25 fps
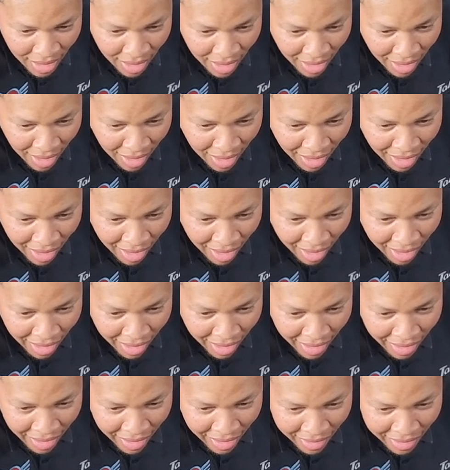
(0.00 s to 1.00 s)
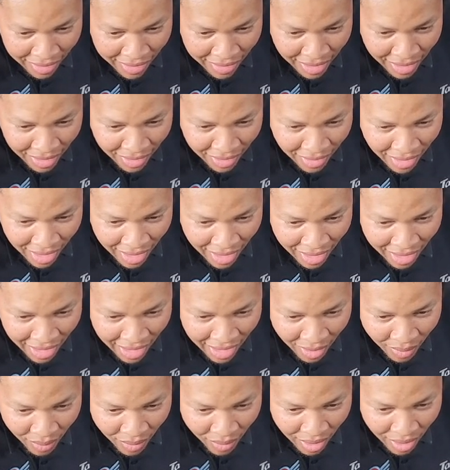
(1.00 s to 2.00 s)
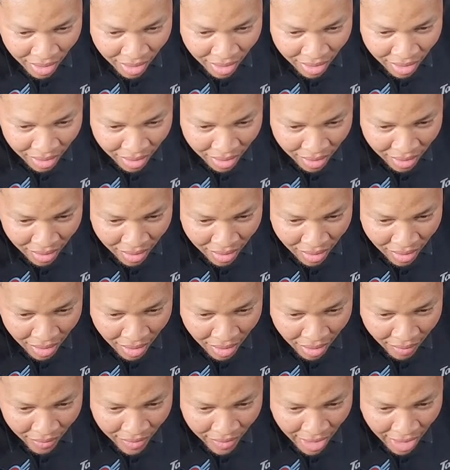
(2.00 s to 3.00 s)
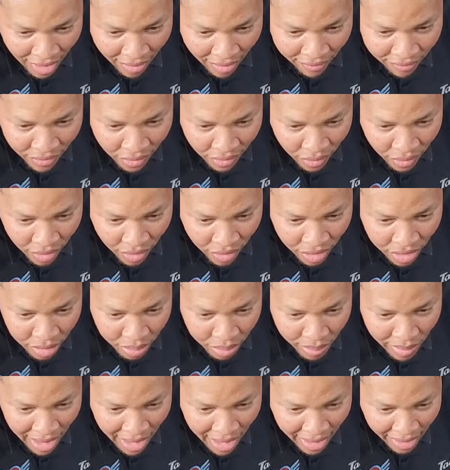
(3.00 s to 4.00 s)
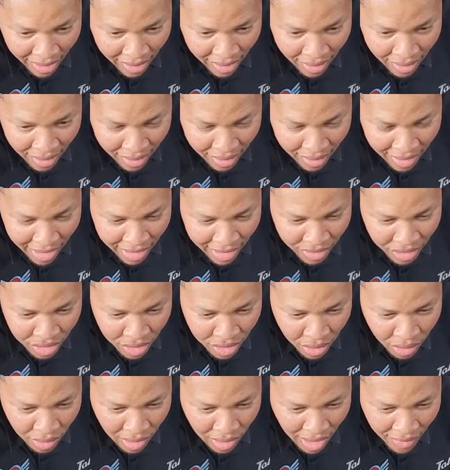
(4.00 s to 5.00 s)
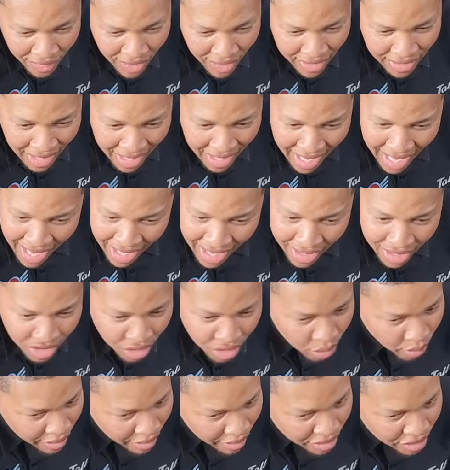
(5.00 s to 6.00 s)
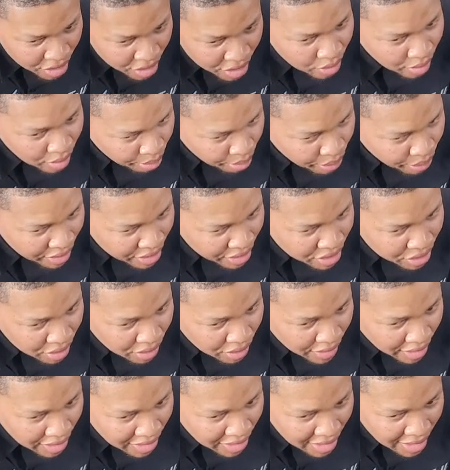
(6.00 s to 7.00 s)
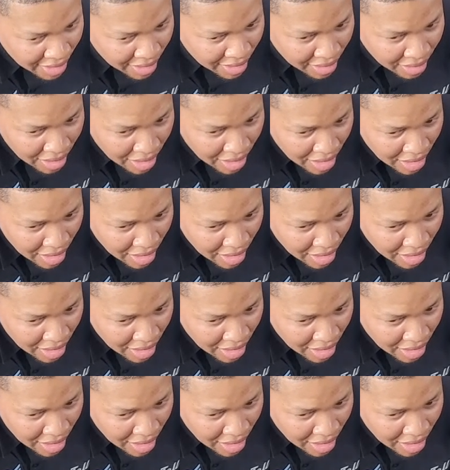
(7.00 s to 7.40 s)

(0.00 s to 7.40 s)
Didn't they get rid of that a few years back? Not sure. I think they had it in 22. I'm pretty sure they did.